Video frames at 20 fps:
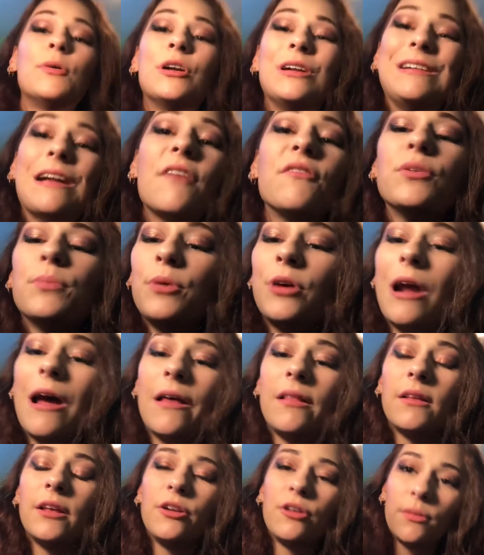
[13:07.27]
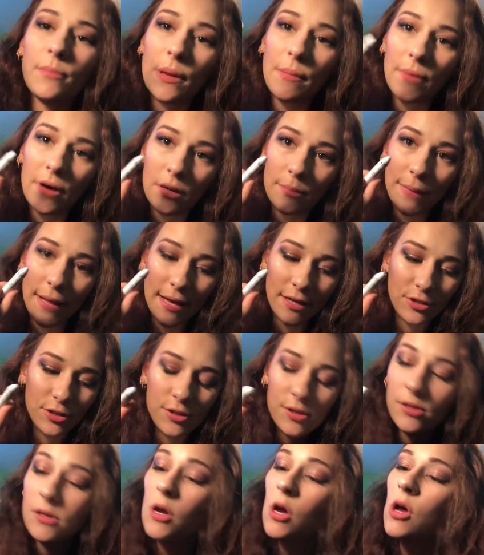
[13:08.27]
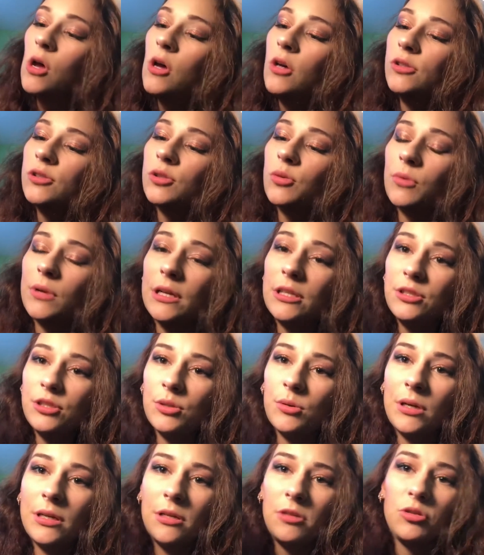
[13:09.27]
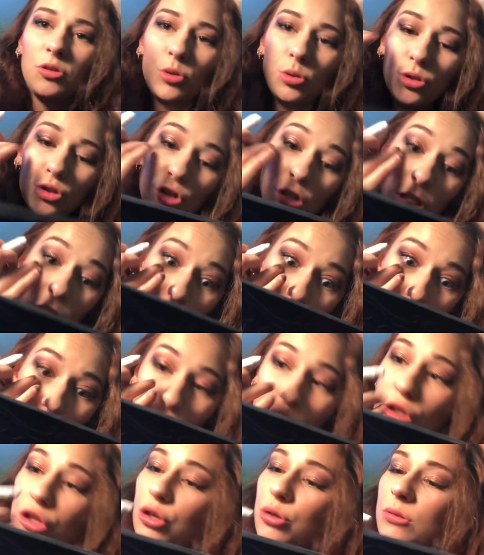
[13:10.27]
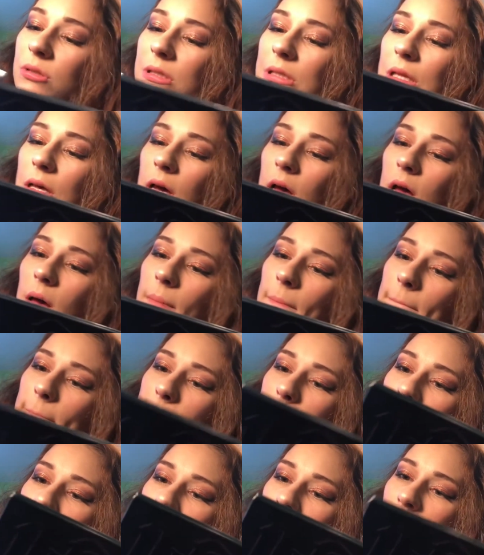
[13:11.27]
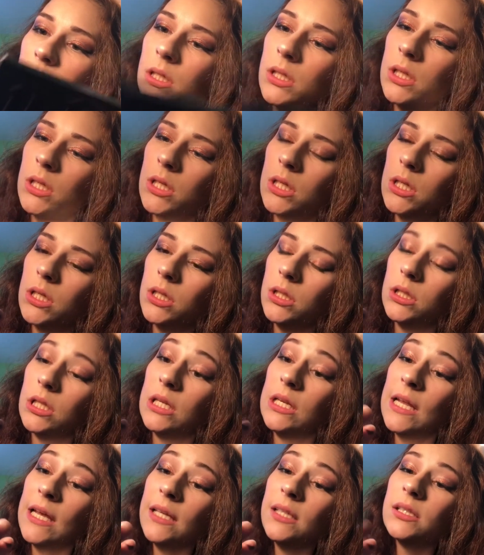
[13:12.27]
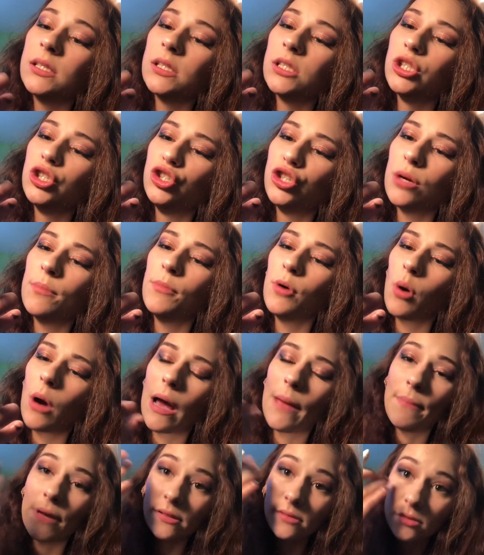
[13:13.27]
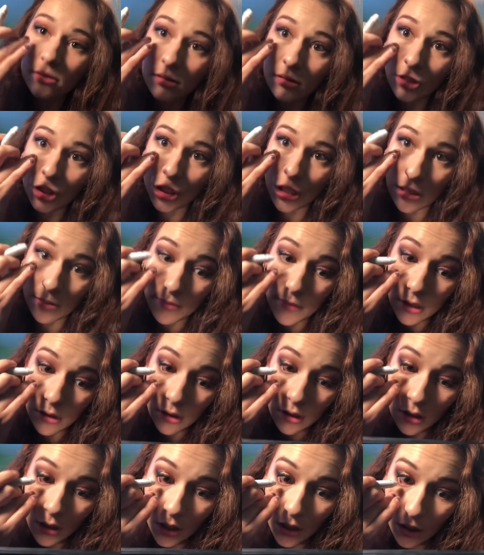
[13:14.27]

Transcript: never put eyeliner on my bottom lashes. So when I do, I usually use the NYX Jumbo Eye Pencil in the shade Milk.